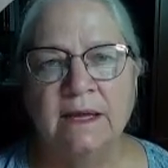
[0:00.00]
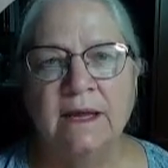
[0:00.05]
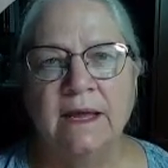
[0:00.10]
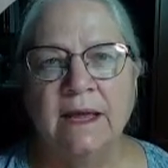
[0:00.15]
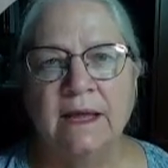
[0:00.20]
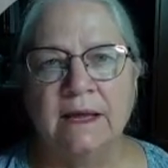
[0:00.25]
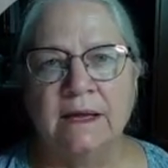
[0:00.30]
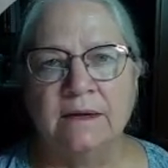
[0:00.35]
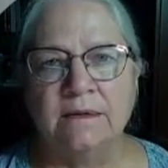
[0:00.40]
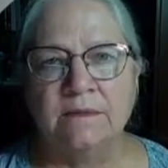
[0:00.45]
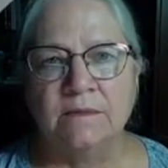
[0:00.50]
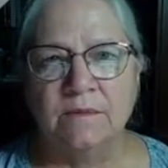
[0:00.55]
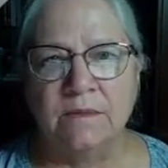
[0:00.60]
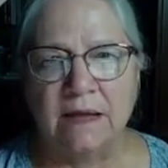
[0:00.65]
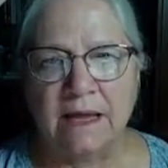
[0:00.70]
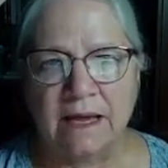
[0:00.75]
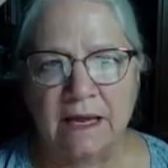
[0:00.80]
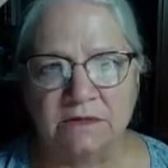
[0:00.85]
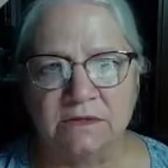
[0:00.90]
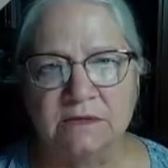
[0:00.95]
and
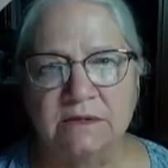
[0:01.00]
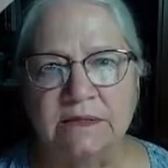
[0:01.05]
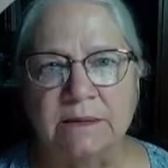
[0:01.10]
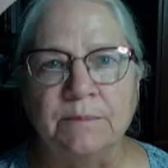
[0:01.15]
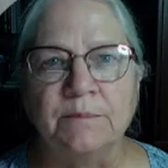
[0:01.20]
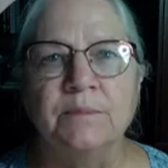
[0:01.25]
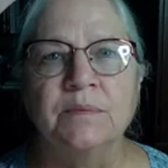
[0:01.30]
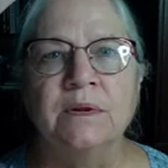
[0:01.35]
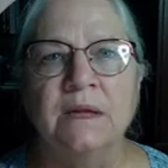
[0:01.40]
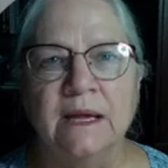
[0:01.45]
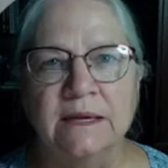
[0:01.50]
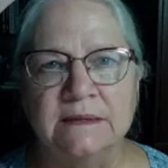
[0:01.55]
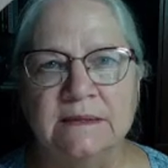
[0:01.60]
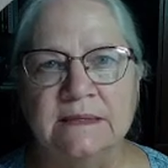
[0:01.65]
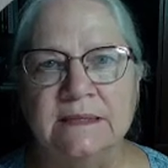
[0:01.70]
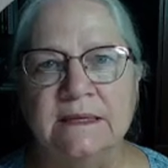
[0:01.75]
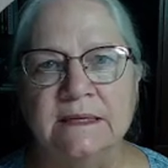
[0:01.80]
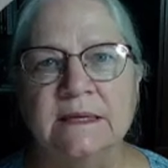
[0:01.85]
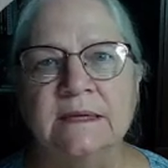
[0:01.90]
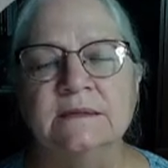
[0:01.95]
actually
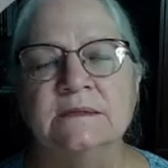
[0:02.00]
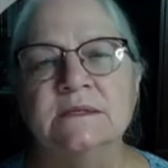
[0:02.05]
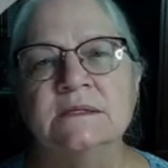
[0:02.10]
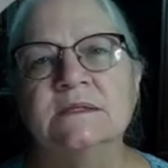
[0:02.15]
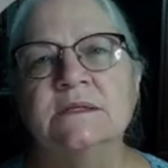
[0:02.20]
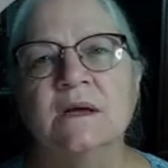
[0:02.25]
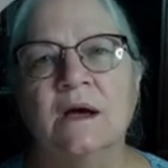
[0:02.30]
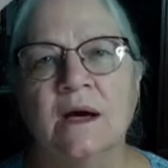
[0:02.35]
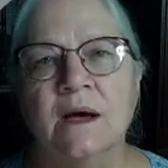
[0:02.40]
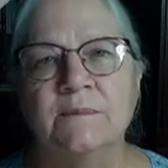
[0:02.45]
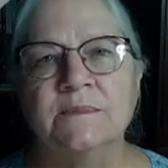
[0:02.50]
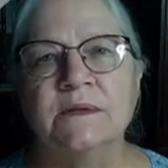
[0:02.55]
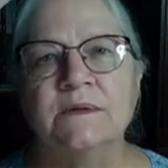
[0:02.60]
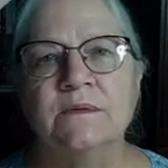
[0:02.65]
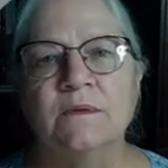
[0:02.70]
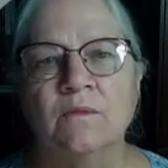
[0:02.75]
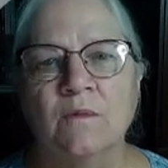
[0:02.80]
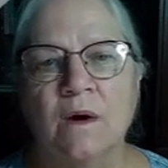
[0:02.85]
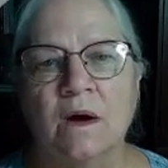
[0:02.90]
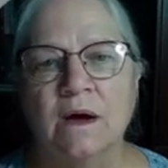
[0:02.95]
plugged it and stopped
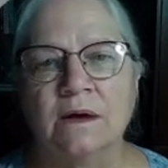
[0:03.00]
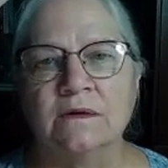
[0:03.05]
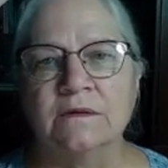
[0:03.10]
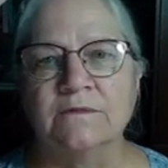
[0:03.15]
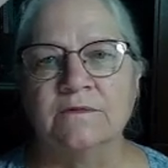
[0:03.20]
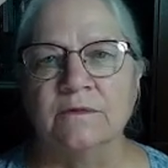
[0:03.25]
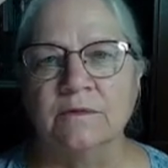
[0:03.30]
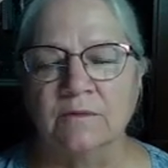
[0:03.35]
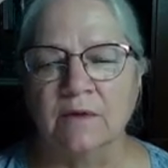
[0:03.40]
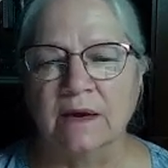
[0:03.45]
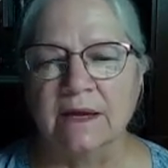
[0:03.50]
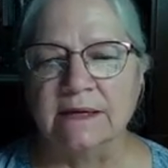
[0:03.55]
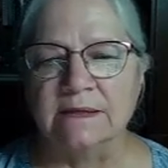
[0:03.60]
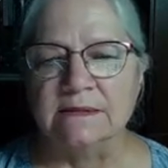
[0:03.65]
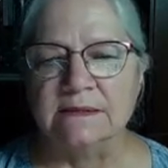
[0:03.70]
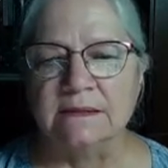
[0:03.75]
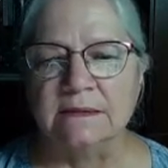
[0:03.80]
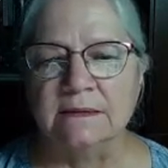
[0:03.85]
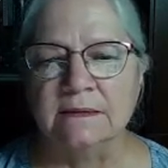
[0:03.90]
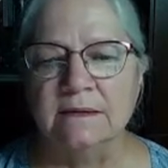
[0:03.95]
the water from
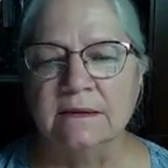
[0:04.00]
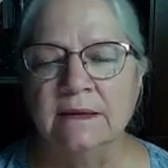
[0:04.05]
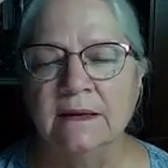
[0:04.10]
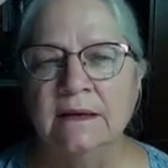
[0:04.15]
rising.